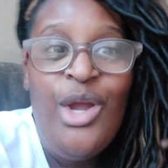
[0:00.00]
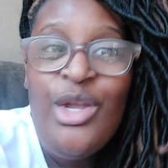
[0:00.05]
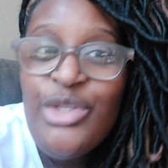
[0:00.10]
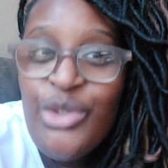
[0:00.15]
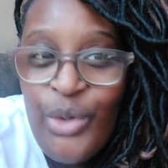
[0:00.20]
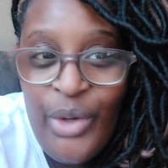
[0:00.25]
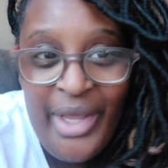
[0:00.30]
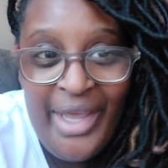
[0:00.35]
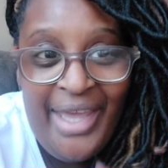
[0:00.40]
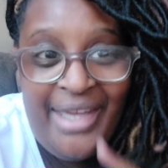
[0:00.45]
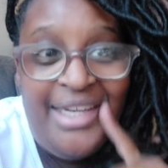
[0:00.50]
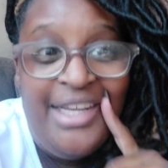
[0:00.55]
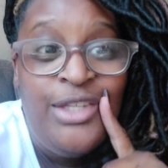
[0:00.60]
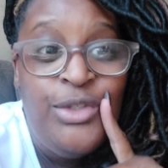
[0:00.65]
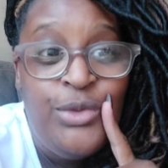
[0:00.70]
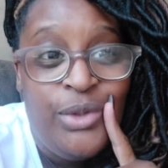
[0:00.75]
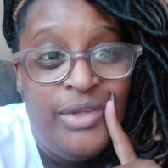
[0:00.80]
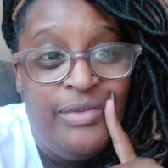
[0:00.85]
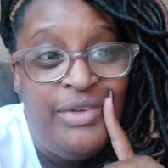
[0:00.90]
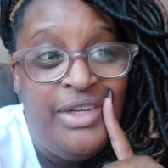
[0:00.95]
So go ahead,
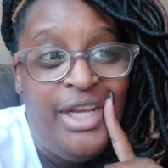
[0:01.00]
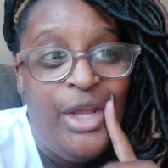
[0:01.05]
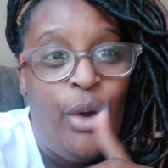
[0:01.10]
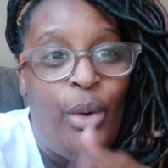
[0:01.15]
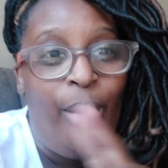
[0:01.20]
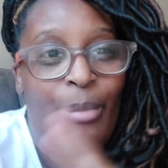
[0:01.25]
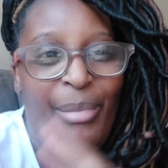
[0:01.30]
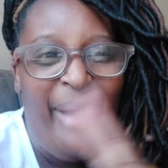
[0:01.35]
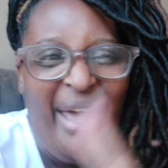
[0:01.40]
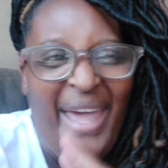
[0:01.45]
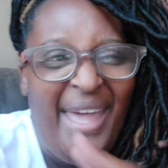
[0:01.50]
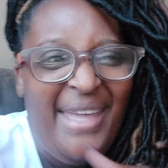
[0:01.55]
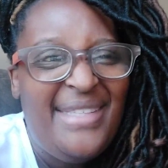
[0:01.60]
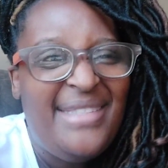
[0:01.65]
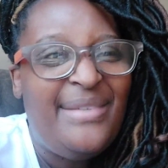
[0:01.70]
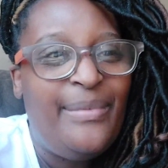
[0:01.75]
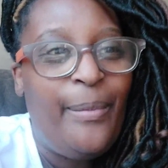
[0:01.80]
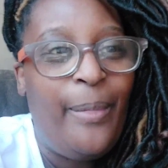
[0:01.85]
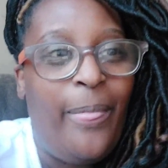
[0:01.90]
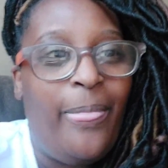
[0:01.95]
enjoy the video. Bye, guys.